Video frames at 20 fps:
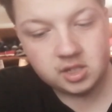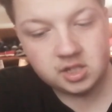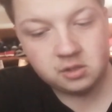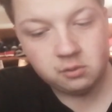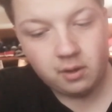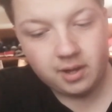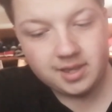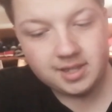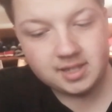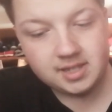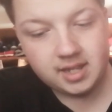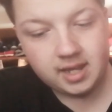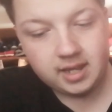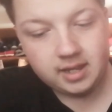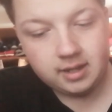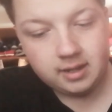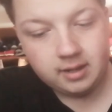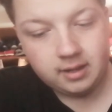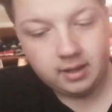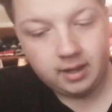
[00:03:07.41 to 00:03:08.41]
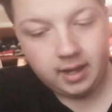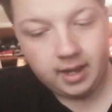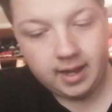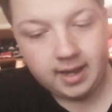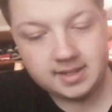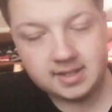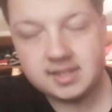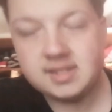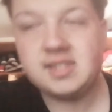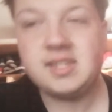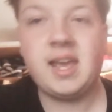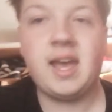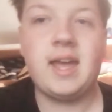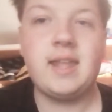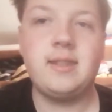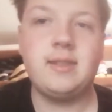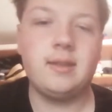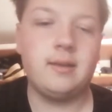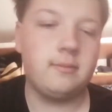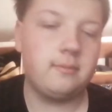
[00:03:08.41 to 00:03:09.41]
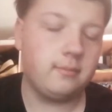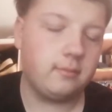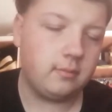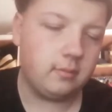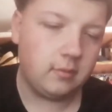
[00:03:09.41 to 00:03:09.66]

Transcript: 20, and 10.